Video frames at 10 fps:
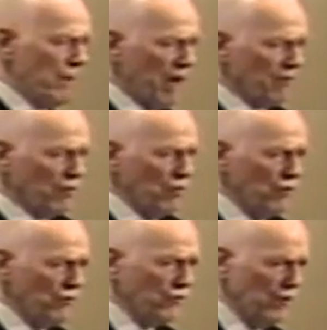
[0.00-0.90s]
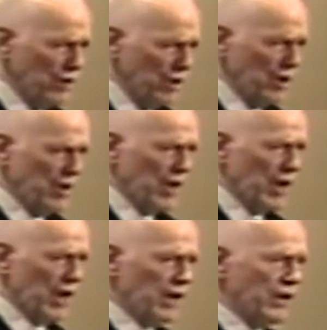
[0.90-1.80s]
up afterwards
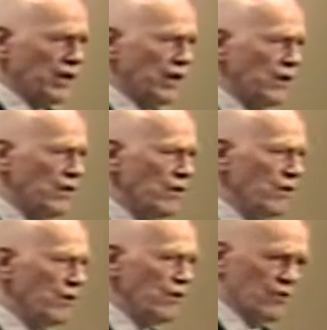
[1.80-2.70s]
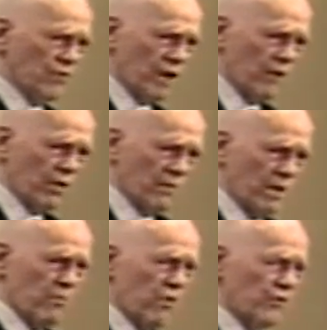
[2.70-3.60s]
and he got one of
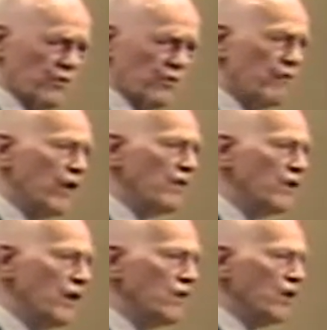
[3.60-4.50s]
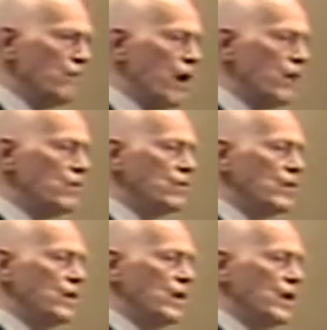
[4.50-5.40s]
my books, Defending the King James Bible,
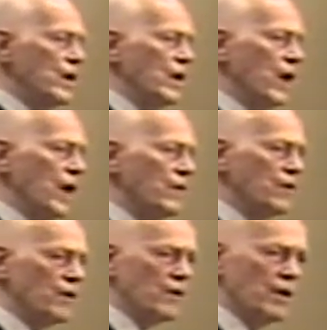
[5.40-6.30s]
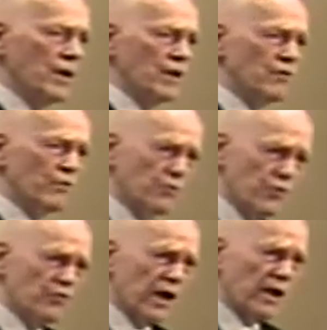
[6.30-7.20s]
and uh, said, would
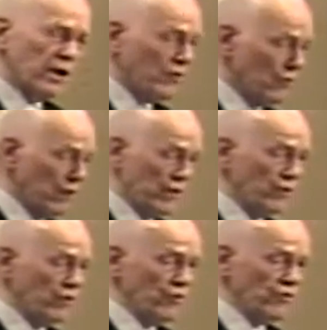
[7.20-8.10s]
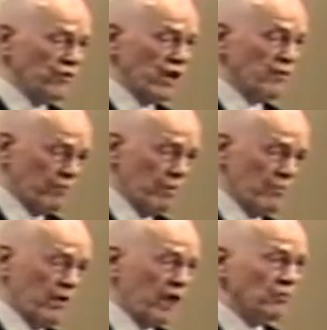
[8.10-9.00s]
you sign it? I said, well, I don't you sign it. If
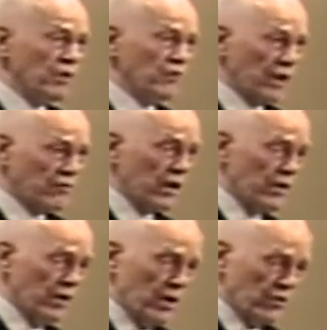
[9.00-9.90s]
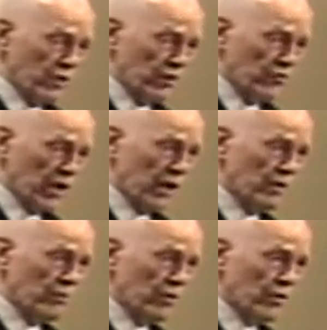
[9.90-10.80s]
people ask me to sign sign it. So I signed
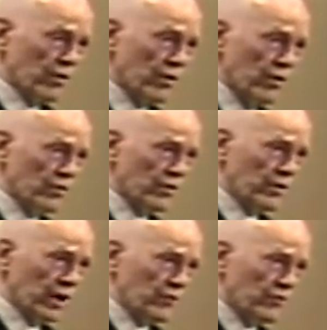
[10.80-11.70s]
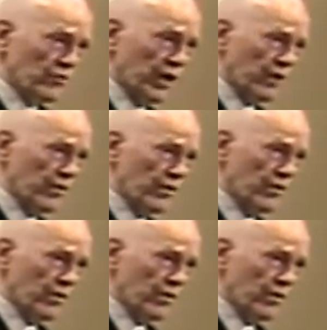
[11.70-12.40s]
the book to Dr. Schnaiter.